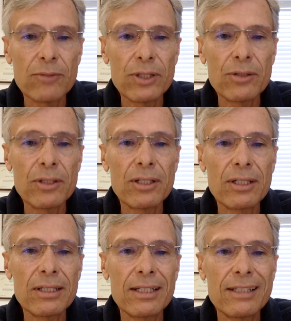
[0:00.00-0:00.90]
We do
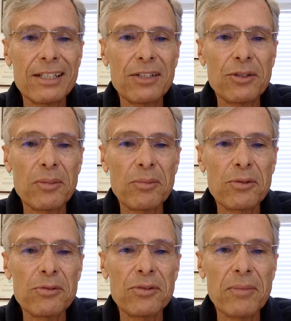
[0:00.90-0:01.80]
continue to
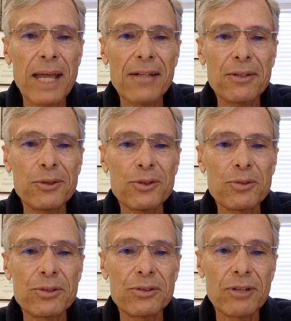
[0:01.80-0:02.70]
improve the manuals,
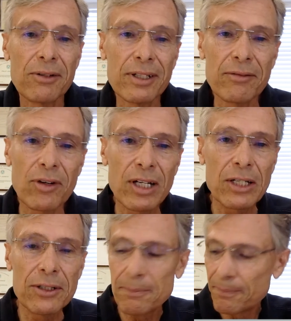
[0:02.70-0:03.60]
which are already very
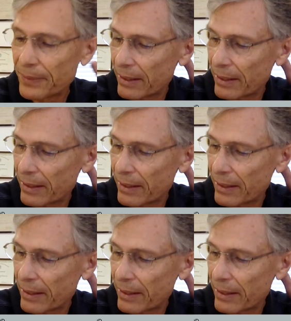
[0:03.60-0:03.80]
good.